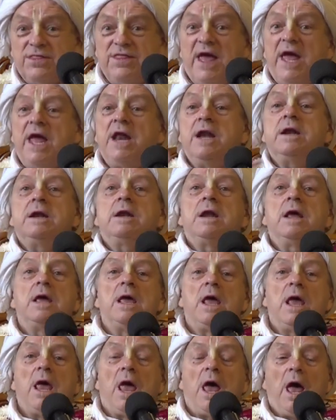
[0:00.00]
then
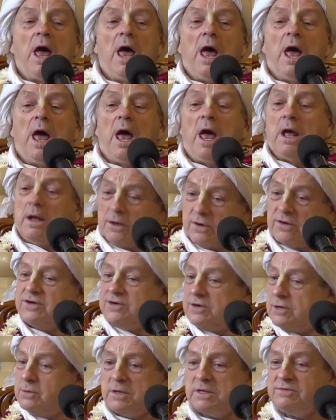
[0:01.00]

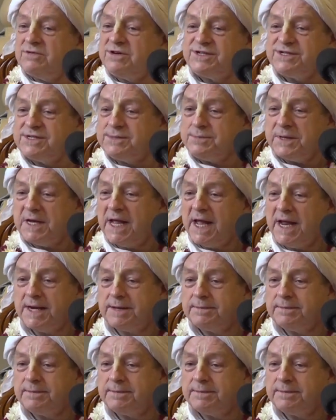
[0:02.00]
Krishna will reciprocate.